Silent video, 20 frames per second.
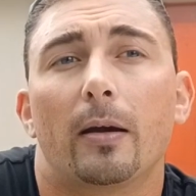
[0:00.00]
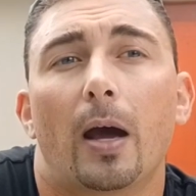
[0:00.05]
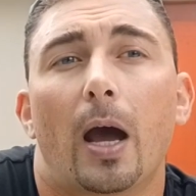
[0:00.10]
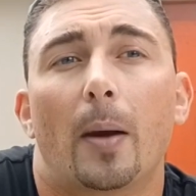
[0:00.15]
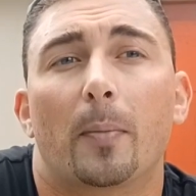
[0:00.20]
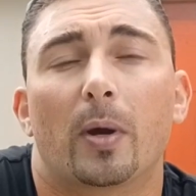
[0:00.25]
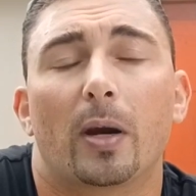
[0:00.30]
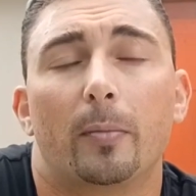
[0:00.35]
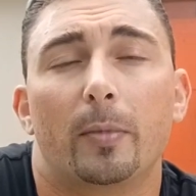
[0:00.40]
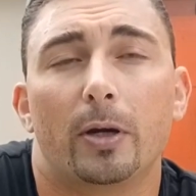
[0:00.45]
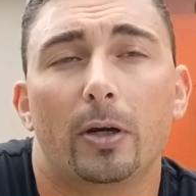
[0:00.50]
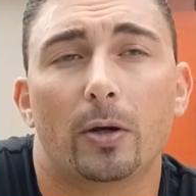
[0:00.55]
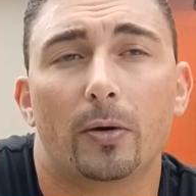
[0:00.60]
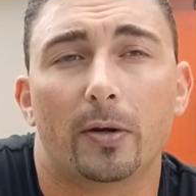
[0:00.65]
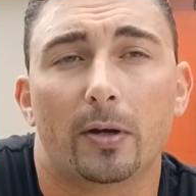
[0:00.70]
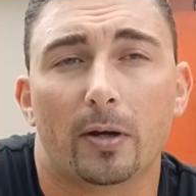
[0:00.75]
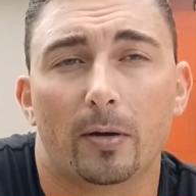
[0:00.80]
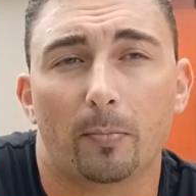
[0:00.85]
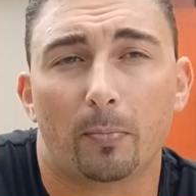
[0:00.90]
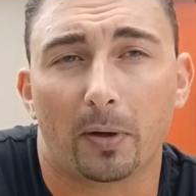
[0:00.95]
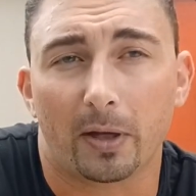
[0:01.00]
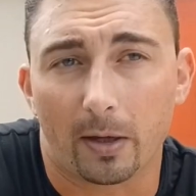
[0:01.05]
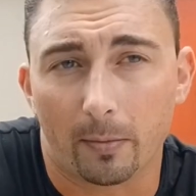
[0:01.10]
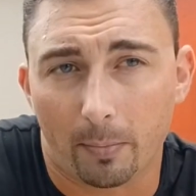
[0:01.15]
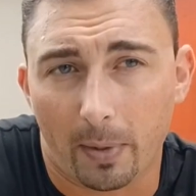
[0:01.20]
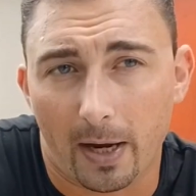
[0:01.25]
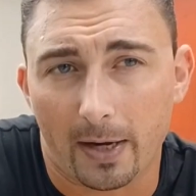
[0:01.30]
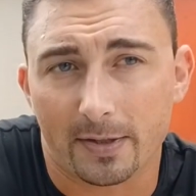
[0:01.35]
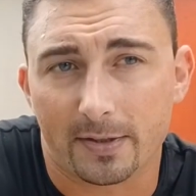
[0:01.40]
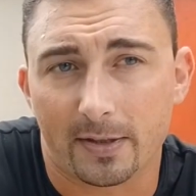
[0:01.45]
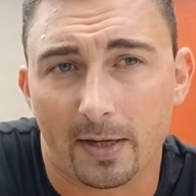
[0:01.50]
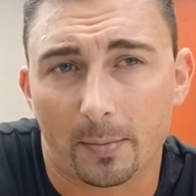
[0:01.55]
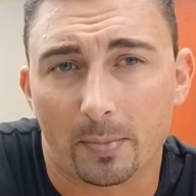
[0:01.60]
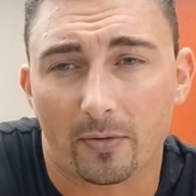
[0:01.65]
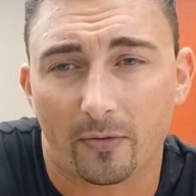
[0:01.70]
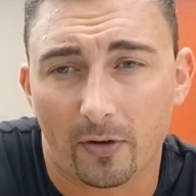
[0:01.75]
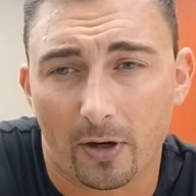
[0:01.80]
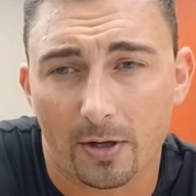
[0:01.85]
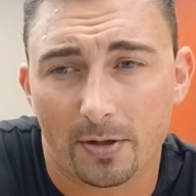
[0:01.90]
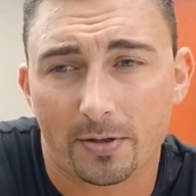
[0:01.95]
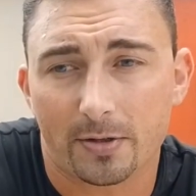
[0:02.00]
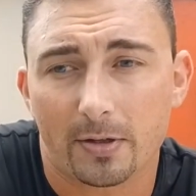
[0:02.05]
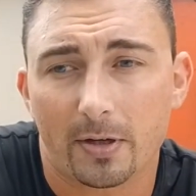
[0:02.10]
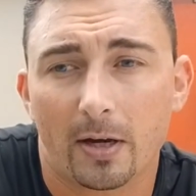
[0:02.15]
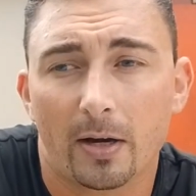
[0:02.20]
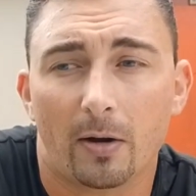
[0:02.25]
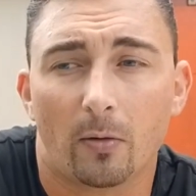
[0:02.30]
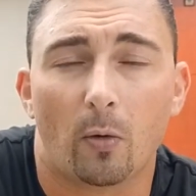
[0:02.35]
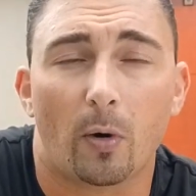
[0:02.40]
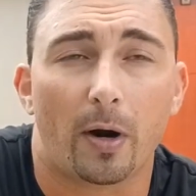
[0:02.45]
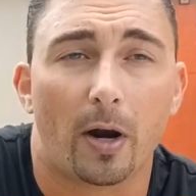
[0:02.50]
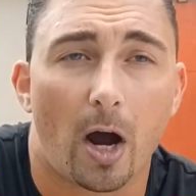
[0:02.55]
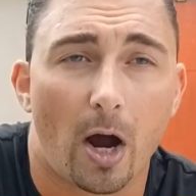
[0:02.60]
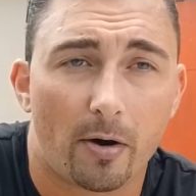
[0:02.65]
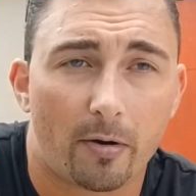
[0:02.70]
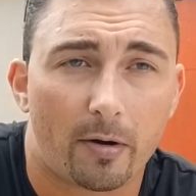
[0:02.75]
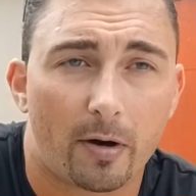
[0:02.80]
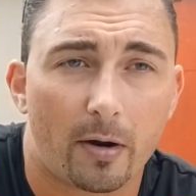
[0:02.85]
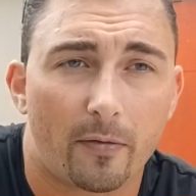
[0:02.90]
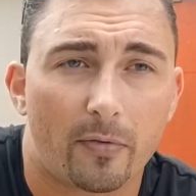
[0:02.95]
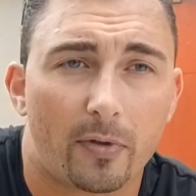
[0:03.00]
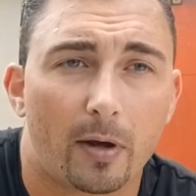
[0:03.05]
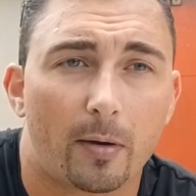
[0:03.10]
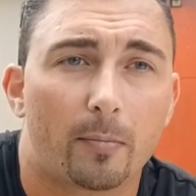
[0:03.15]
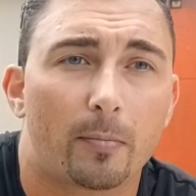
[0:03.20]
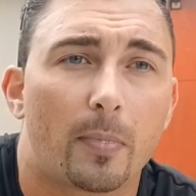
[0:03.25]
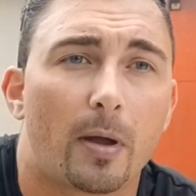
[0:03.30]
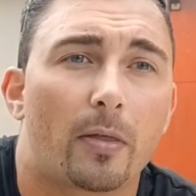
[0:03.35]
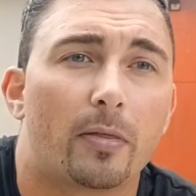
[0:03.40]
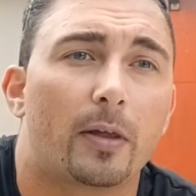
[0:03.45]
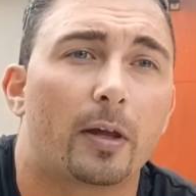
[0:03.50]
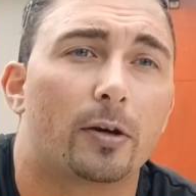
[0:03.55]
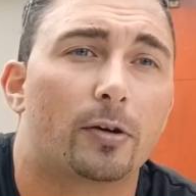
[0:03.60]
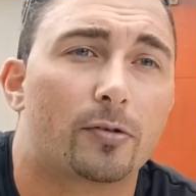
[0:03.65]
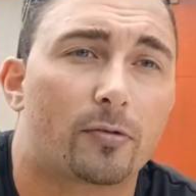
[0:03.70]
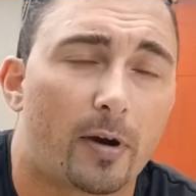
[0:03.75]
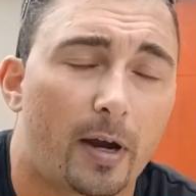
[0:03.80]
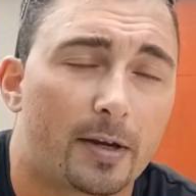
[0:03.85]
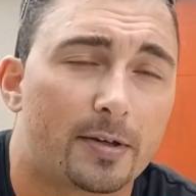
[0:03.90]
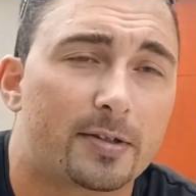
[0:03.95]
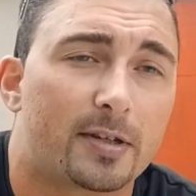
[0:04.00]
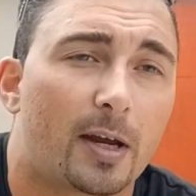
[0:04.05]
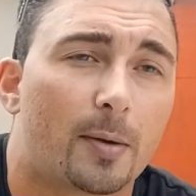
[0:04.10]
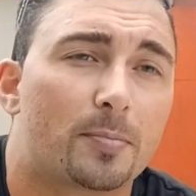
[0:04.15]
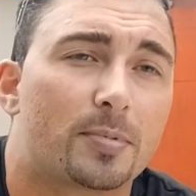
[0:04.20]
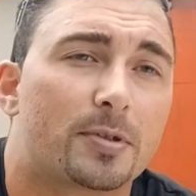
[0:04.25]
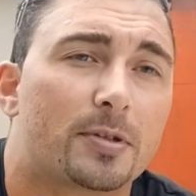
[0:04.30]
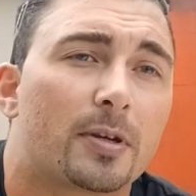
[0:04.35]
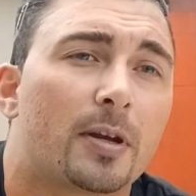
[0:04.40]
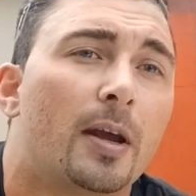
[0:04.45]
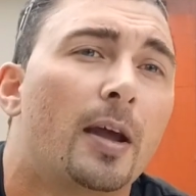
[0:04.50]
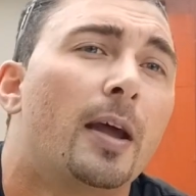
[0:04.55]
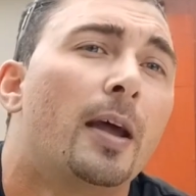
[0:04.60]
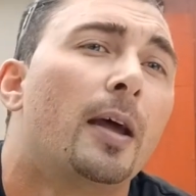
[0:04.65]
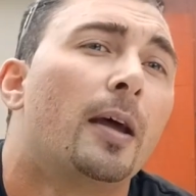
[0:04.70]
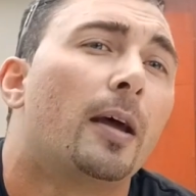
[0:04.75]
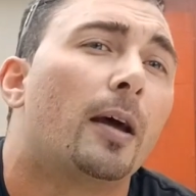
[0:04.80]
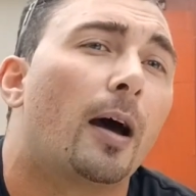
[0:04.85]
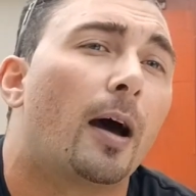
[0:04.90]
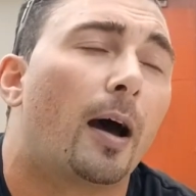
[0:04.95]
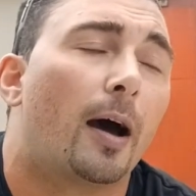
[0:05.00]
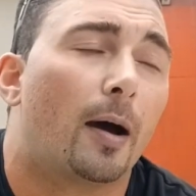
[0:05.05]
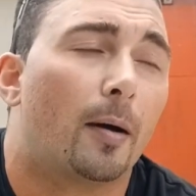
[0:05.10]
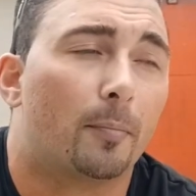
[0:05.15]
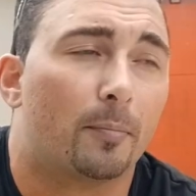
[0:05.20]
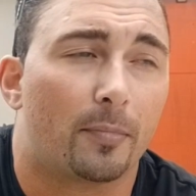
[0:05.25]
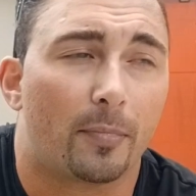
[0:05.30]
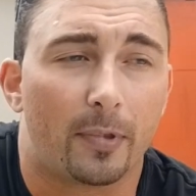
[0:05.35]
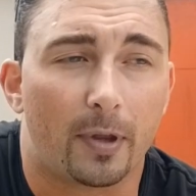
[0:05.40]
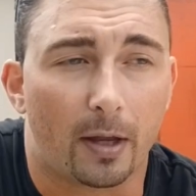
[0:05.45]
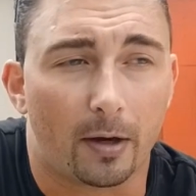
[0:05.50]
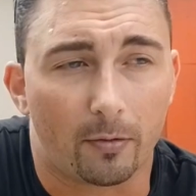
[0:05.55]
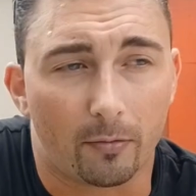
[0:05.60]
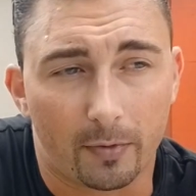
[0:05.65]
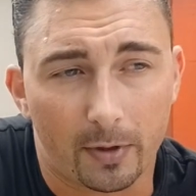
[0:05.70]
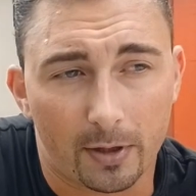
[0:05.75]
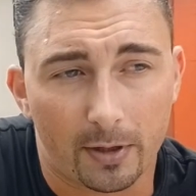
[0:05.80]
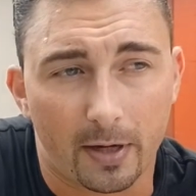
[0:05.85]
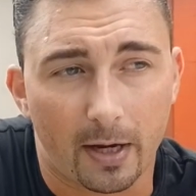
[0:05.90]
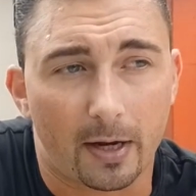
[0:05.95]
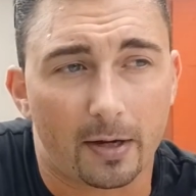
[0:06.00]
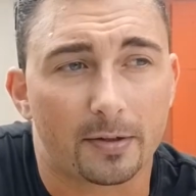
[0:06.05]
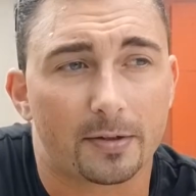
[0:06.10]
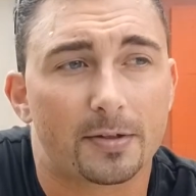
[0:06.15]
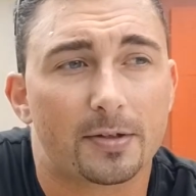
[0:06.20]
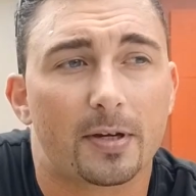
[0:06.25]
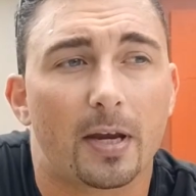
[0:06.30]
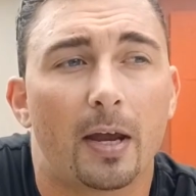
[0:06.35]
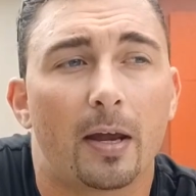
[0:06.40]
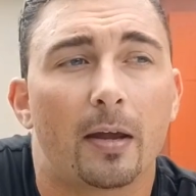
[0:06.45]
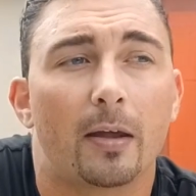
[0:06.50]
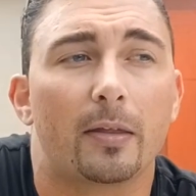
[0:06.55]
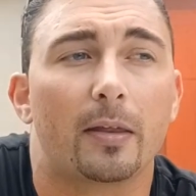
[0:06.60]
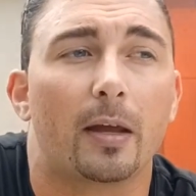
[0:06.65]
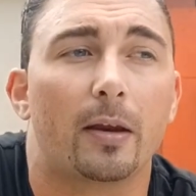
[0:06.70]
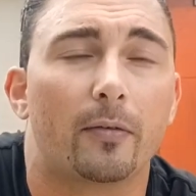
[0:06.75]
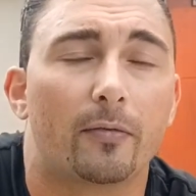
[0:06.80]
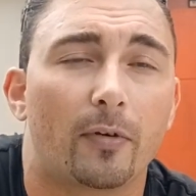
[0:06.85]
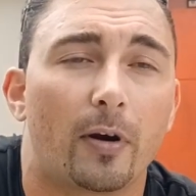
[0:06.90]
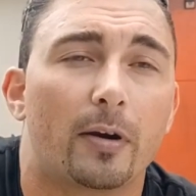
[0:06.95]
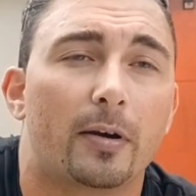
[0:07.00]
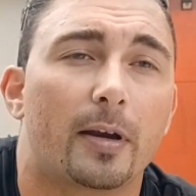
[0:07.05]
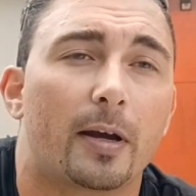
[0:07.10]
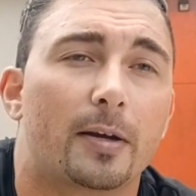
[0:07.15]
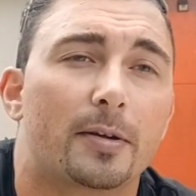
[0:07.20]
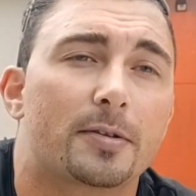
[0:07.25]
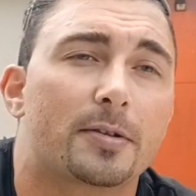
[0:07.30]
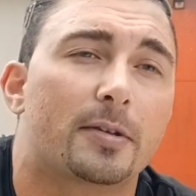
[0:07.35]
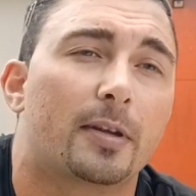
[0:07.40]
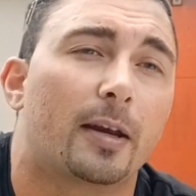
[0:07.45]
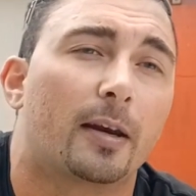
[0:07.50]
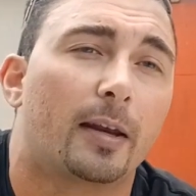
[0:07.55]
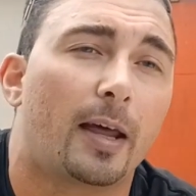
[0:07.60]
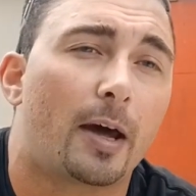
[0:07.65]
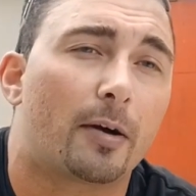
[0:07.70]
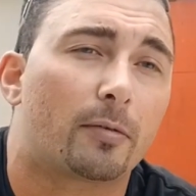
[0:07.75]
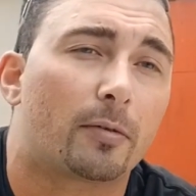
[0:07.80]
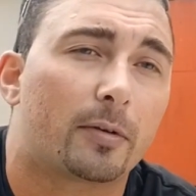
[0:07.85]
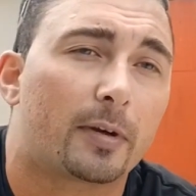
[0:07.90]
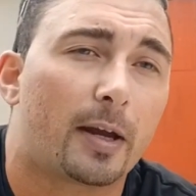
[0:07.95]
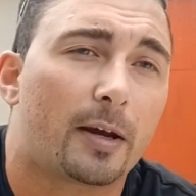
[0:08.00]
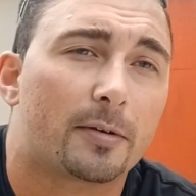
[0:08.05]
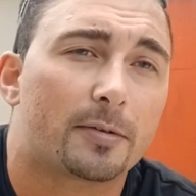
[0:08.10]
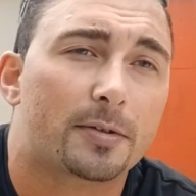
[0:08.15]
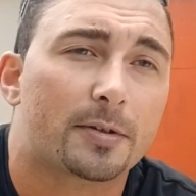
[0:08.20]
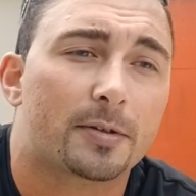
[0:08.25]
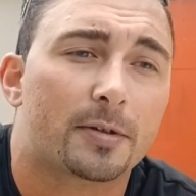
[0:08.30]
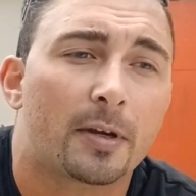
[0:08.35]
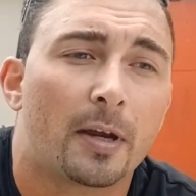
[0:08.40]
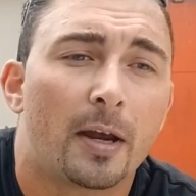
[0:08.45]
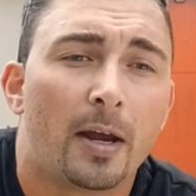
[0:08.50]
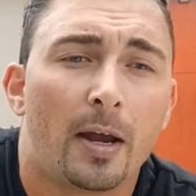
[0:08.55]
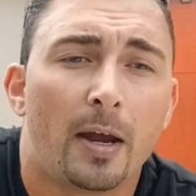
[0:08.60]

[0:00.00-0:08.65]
I'm going to be doing complete biceps first, 100 of them, then triceps, then rear delts, then front delts, then lateral delts.